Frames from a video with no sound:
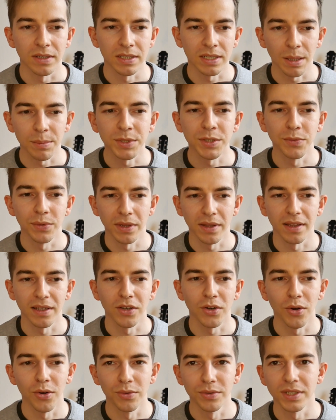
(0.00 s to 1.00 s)
comes with the
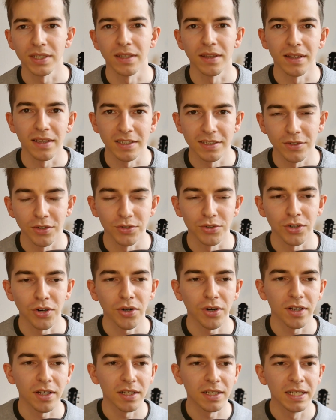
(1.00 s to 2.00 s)
code in this
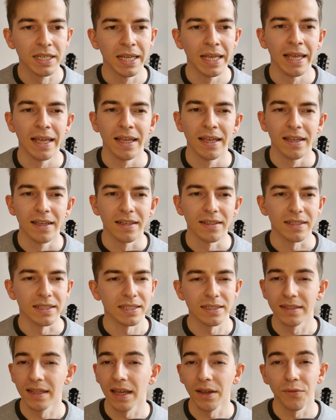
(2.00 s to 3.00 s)
tutorial.
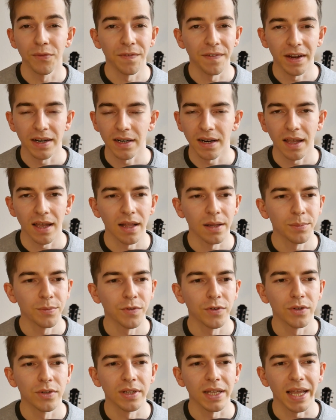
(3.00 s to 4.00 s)
They're very
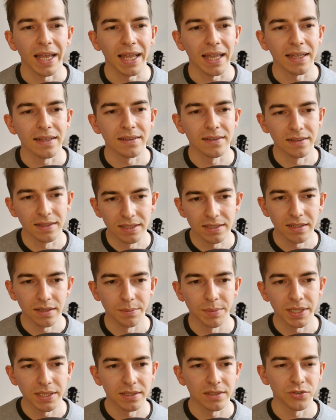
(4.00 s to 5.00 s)
helpful and a little
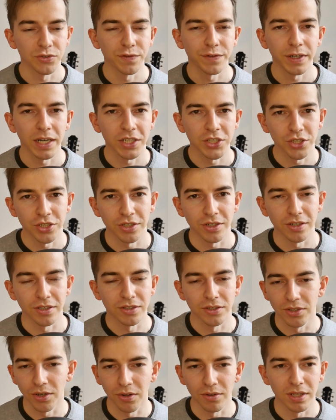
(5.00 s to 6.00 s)
bit refresh your
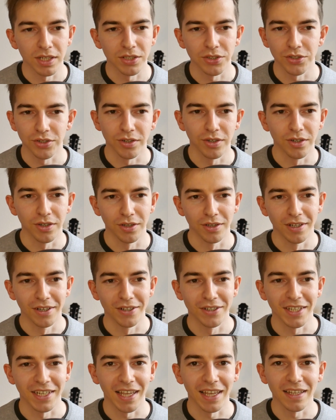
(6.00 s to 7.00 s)
knowledge or
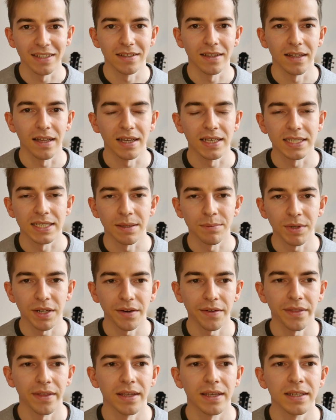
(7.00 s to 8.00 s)
learn again the
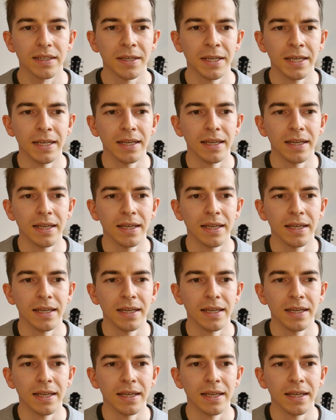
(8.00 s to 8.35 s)
assembler thing,